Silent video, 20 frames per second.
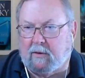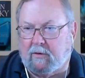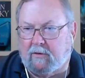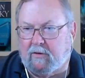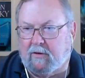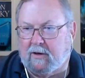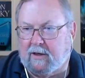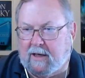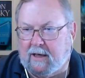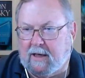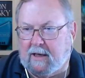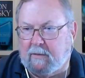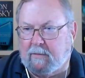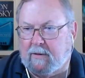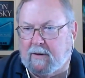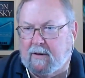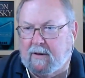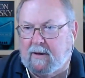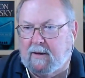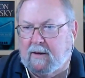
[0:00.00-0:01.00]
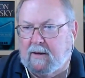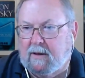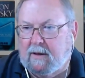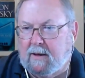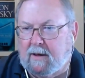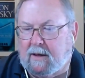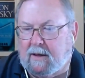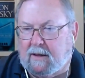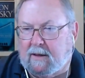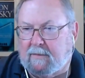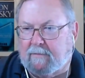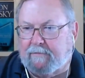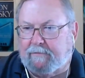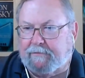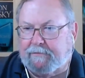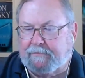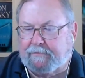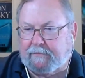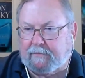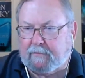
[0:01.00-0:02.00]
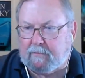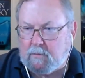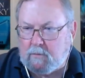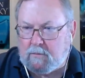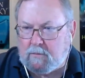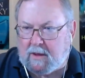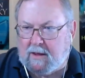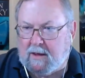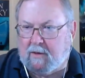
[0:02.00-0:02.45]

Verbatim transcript: It's our cape. Um, and